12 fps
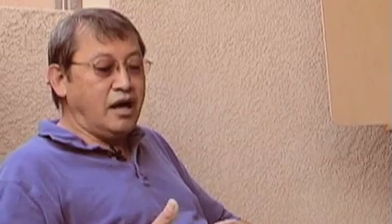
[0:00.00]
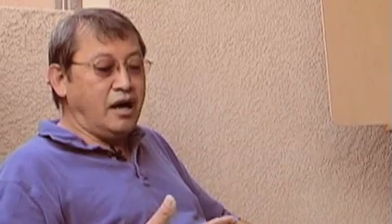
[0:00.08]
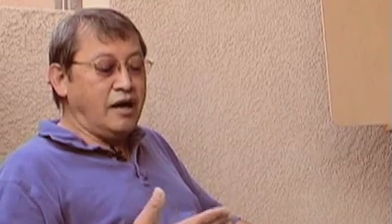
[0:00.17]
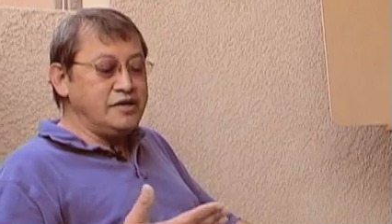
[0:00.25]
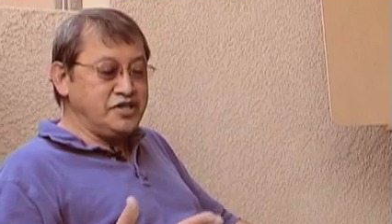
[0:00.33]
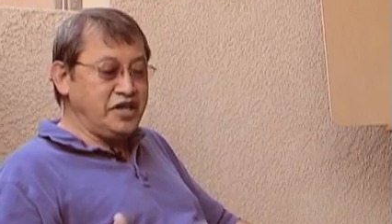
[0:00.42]

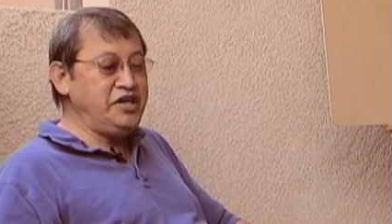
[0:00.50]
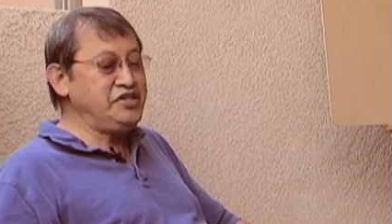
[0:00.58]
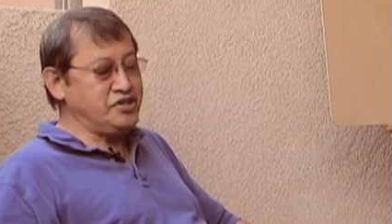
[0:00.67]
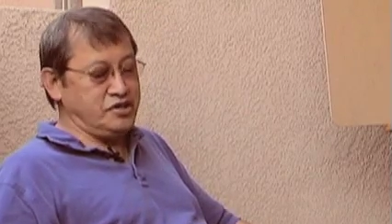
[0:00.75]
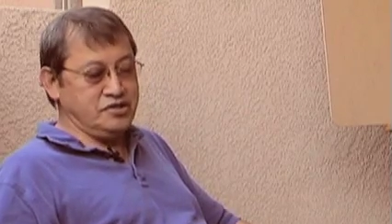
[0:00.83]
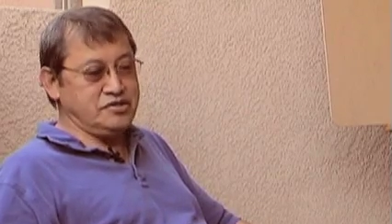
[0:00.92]
our
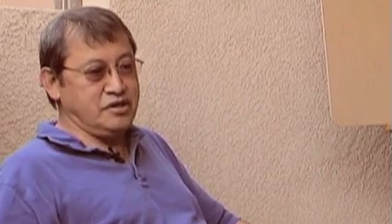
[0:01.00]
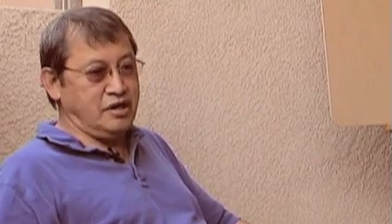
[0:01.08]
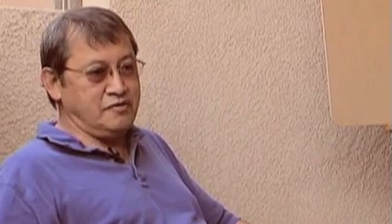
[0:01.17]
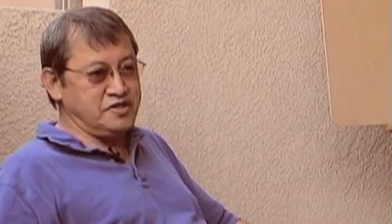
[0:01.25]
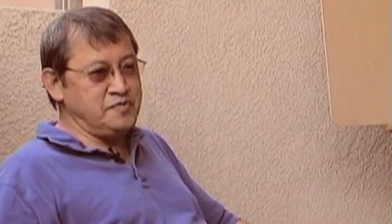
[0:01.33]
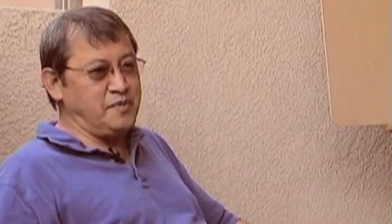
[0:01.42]
teachers
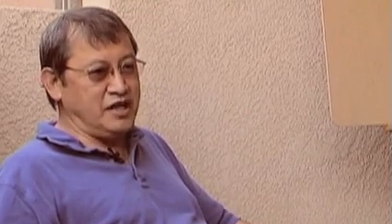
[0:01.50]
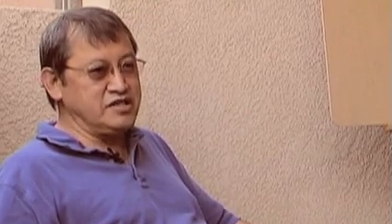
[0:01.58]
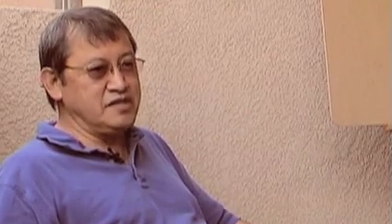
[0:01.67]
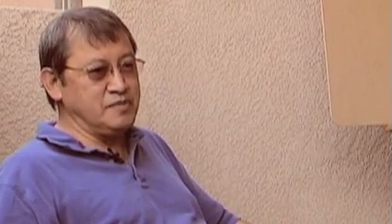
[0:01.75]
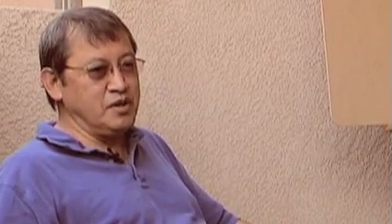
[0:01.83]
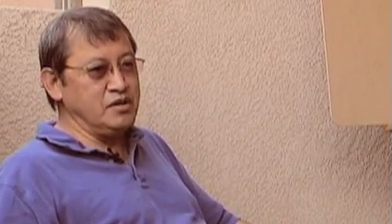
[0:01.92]
are
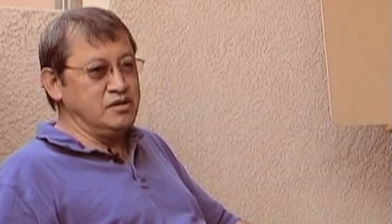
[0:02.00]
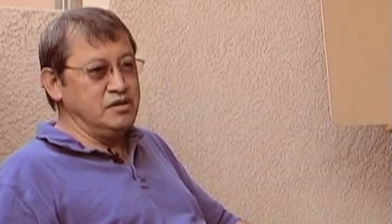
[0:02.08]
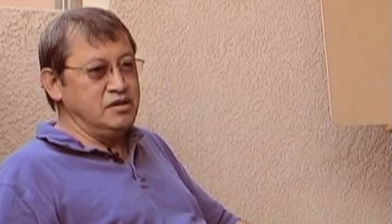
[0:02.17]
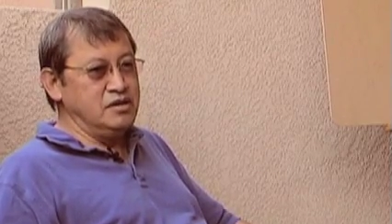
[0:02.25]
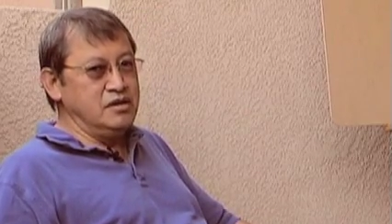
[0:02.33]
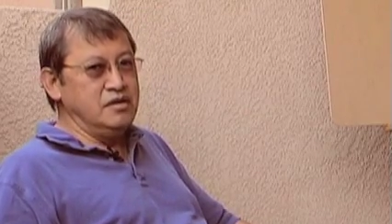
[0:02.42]
responsible
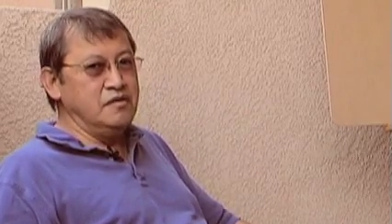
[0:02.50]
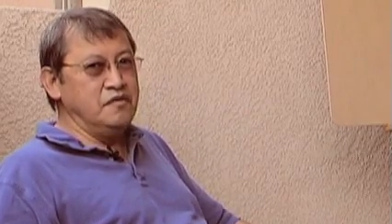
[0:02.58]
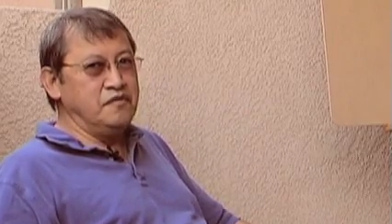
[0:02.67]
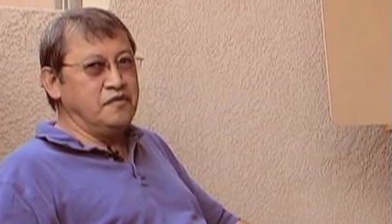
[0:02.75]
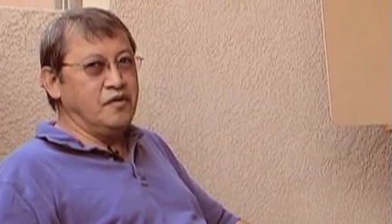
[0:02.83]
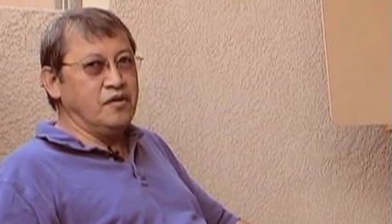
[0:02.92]

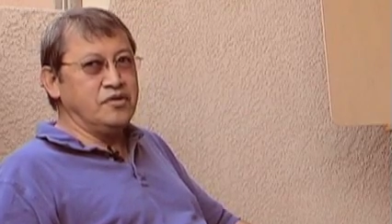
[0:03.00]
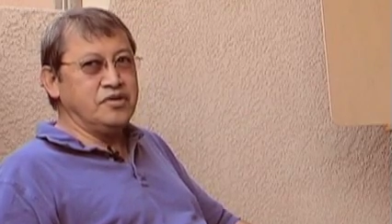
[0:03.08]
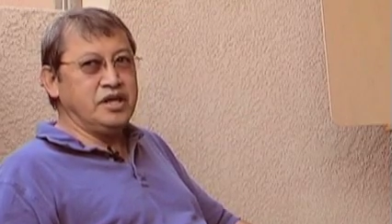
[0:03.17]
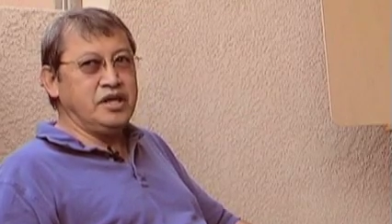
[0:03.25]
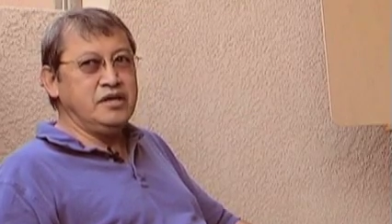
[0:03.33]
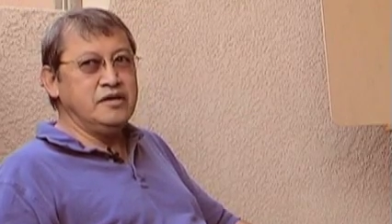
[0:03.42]
for
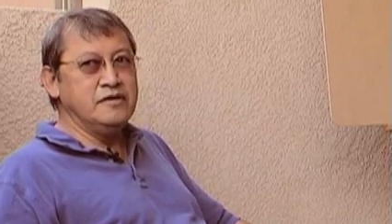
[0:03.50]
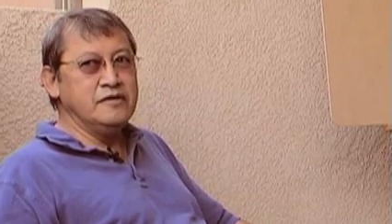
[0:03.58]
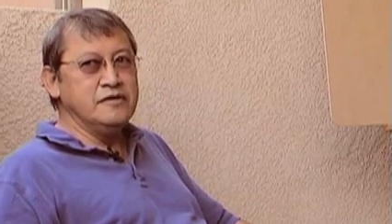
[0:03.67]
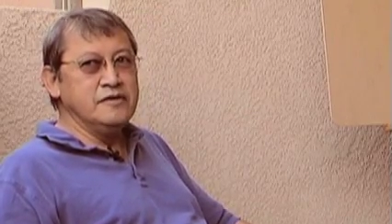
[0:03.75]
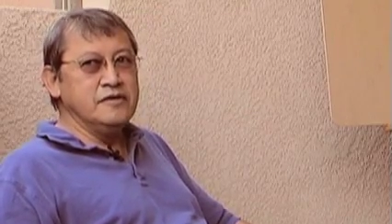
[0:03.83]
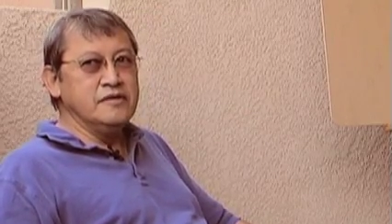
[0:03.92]
the
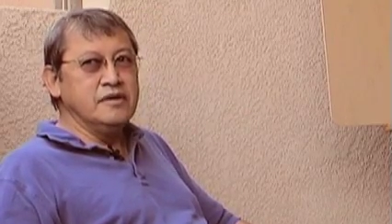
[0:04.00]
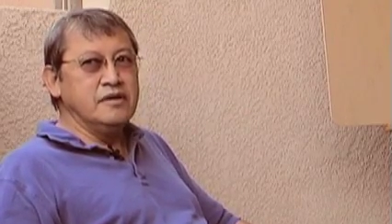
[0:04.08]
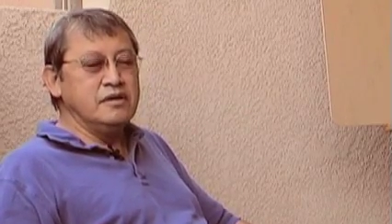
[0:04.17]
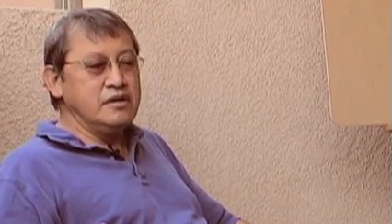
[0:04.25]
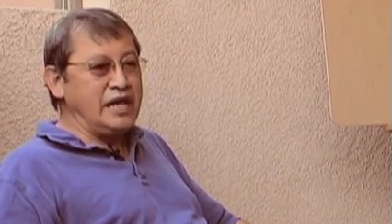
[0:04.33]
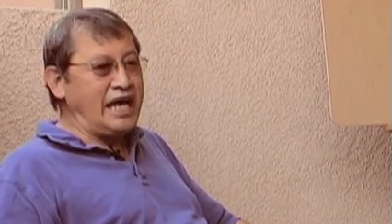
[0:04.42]

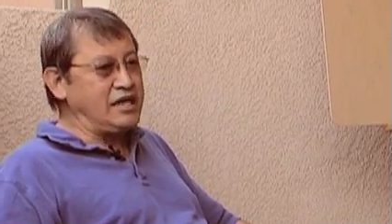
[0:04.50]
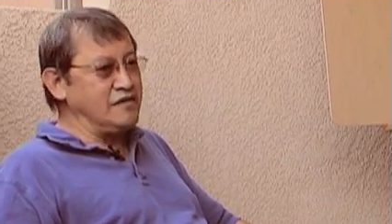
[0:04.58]
lack